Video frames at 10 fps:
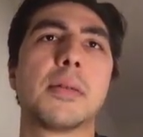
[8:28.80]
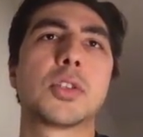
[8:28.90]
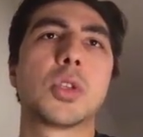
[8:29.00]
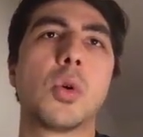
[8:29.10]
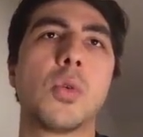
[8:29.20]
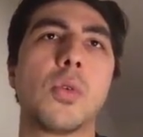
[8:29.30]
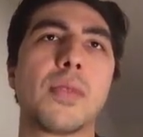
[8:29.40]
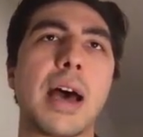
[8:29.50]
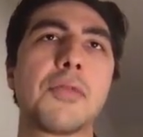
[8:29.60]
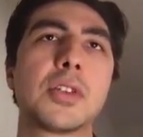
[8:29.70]
So
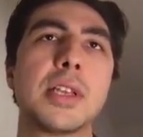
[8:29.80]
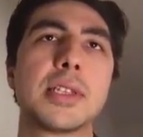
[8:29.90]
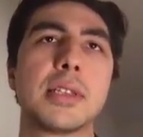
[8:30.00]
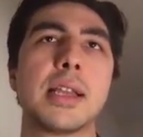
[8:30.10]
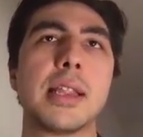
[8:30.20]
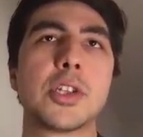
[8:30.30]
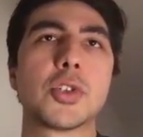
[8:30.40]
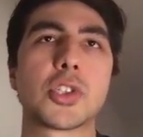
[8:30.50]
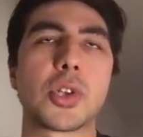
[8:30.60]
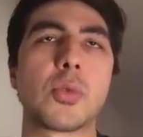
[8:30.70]
after this, then it
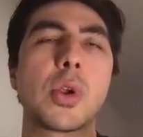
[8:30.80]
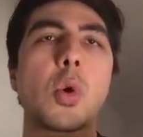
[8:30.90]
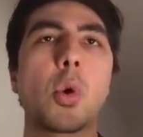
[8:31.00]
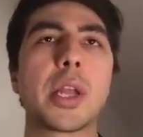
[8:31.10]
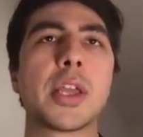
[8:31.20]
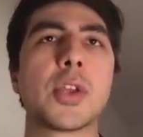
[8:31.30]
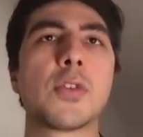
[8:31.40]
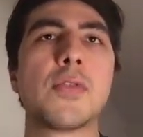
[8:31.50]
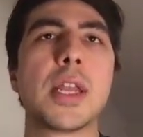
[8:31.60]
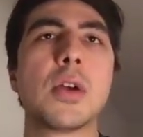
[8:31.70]
should start recording your
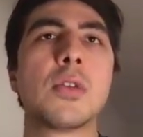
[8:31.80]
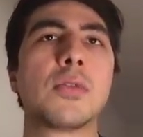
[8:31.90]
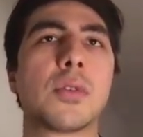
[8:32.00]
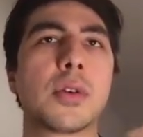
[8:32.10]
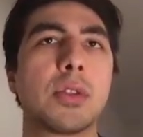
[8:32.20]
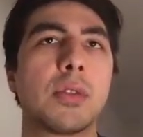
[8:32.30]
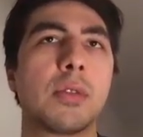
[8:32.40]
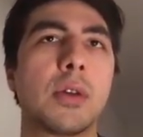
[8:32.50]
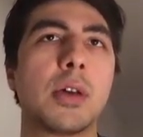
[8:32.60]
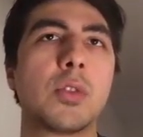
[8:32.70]
video for
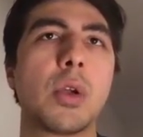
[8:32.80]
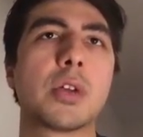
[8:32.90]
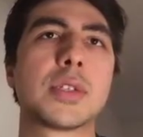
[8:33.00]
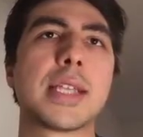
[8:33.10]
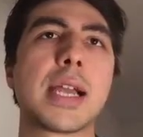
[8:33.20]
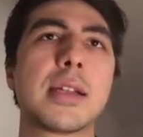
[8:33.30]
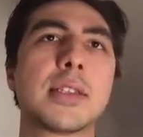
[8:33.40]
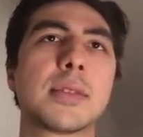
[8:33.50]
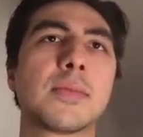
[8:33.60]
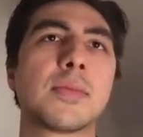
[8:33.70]
uh, 300
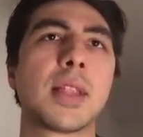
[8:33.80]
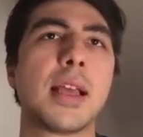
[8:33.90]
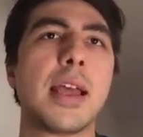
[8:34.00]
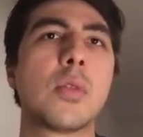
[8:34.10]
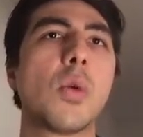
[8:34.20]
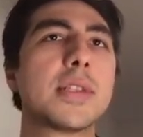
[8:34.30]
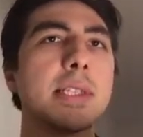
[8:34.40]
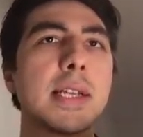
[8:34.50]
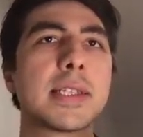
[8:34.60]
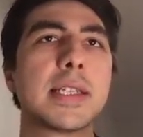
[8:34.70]
seconds. And once it
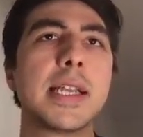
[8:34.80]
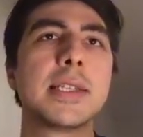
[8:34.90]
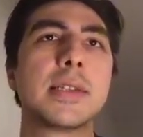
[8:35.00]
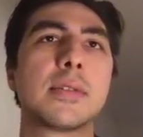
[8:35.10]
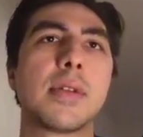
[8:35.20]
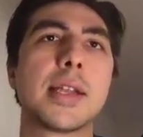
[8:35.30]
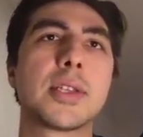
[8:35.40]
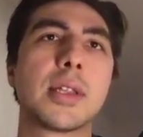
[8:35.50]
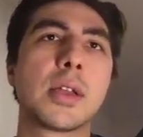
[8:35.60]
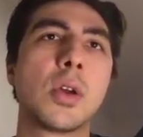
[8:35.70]
succeeds, right, it's
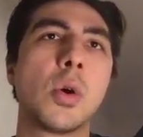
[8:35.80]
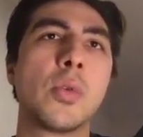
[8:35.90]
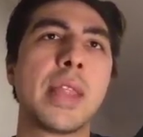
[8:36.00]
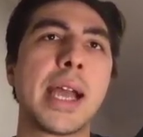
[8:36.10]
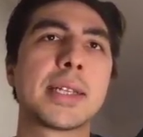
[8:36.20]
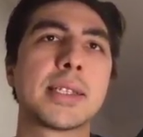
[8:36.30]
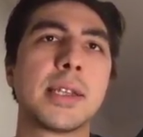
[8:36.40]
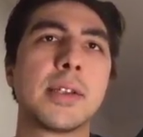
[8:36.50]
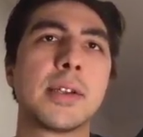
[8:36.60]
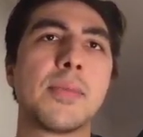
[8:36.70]
gonna go next
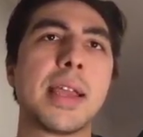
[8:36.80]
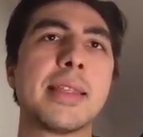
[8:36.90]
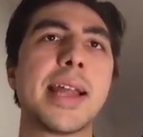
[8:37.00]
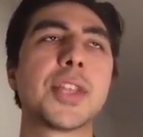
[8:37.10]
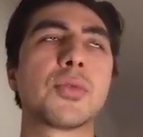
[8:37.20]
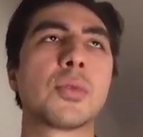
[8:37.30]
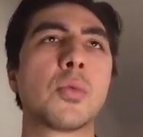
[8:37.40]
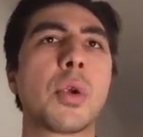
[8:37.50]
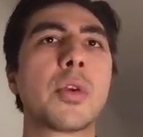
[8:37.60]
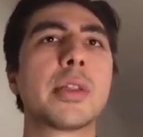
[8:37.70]
here. And that's
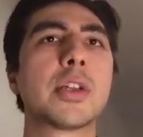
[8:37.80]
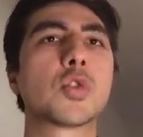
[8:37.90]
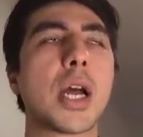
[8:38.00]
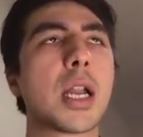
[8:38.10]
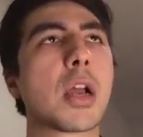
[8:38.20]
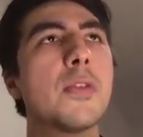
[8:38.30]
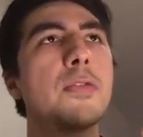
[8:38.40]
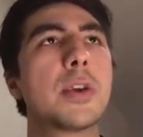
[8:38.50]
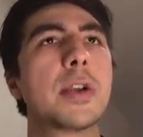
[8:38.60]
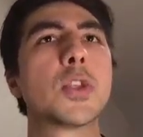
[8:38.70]
where we're gonna try to
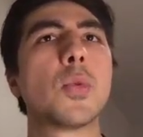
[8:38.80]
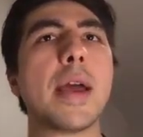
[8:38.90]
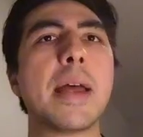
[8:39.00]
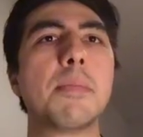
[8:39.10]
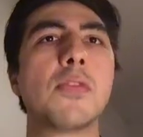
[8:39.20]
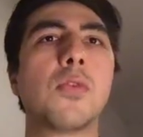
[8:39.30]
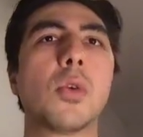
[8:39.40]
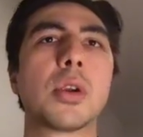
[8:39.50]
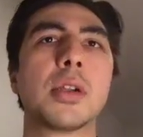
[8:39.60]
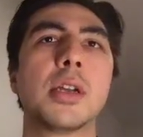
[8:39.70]
convert it to
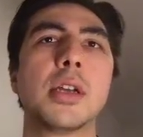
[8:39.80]
MP4.